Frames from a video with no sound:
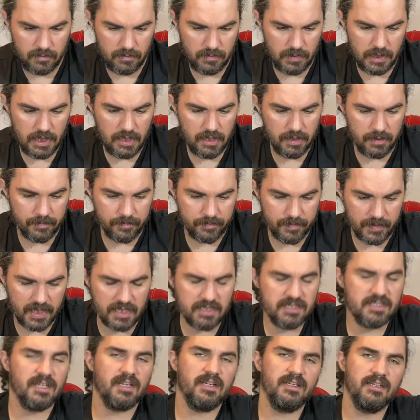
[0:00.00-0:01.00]
Yeah, I
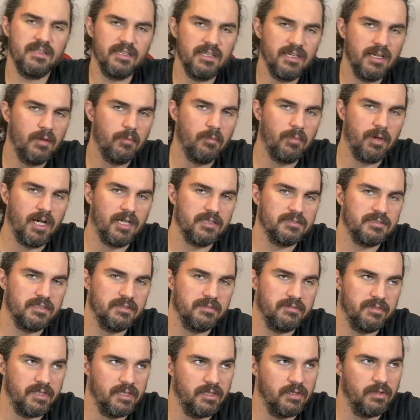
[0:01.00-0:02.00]
said in the
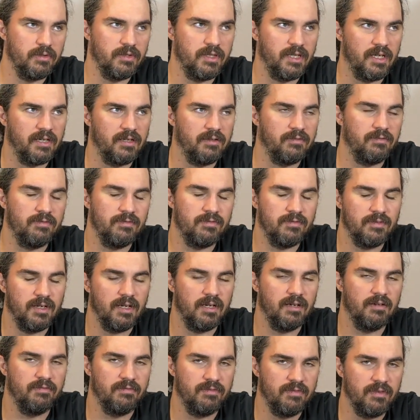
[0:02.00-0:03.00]
unboxing video that
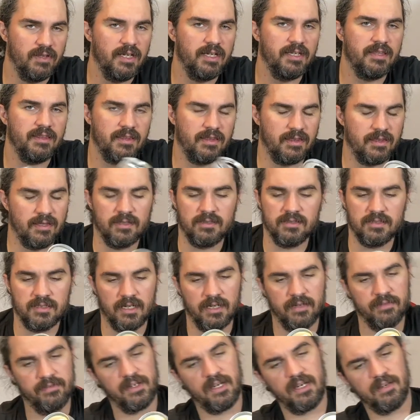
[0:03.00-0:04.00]
I've liked the things
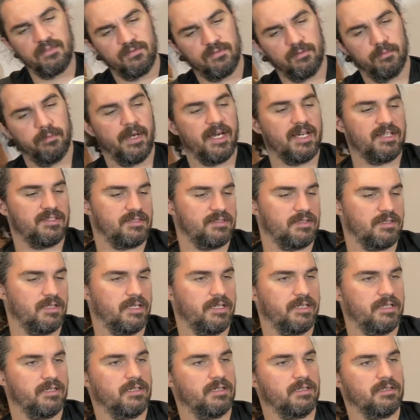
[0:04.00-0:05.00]
I've had from Mast
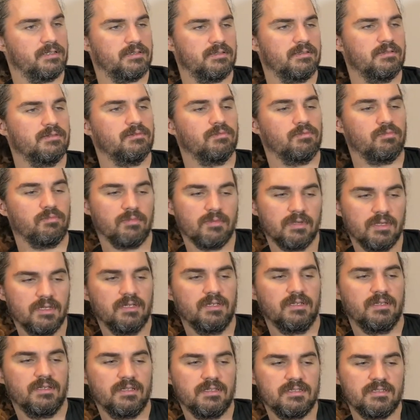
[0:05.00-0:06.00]
Landing. So
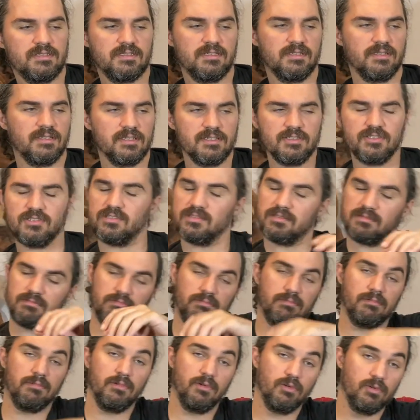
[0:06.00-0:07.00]
this
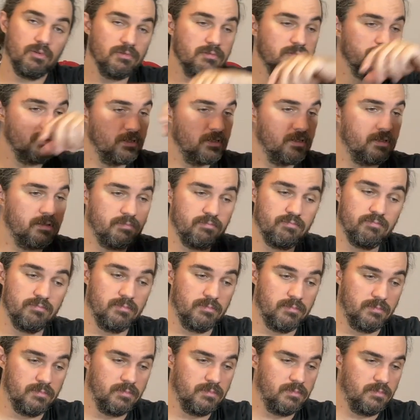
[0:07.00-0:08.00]
holds.
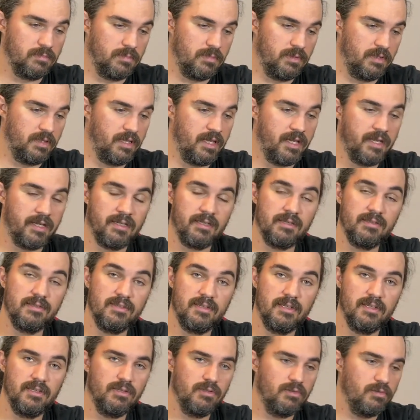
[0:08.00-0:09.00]
They
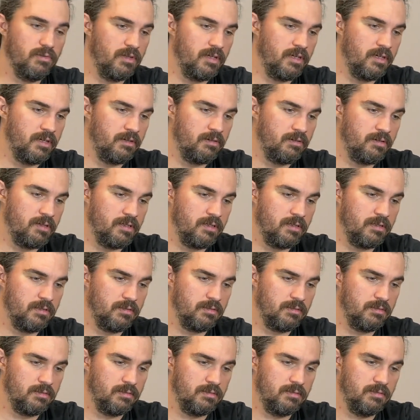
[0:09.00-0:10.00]
continue
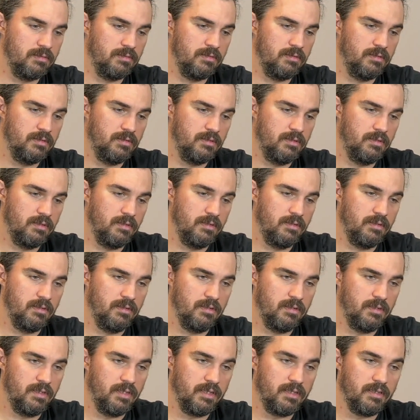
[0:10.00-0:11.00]
their
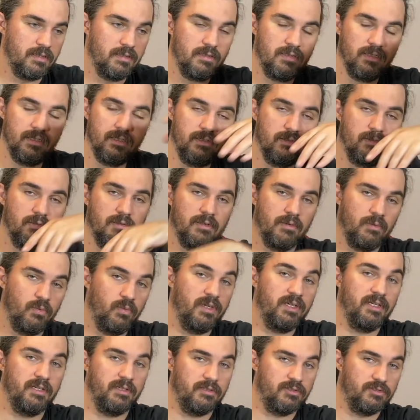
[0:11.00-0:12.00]

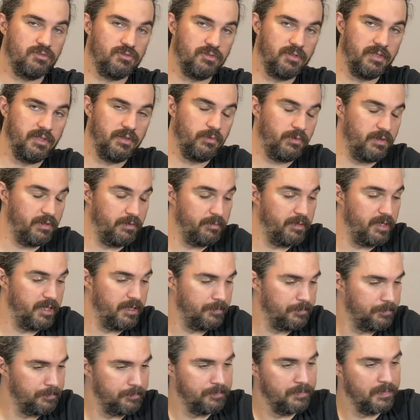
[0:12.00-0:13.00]
winning streak with
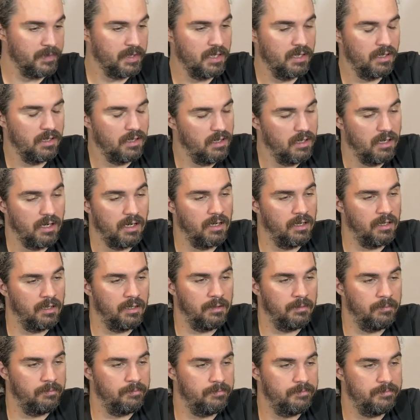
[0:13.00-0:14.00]
me.
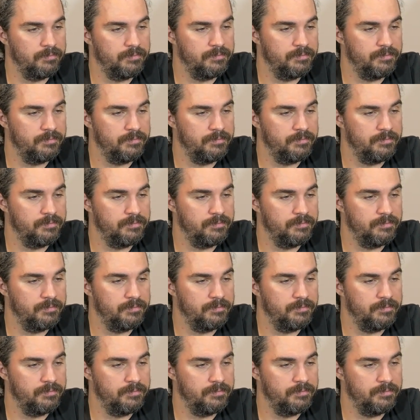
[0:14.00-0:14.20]
So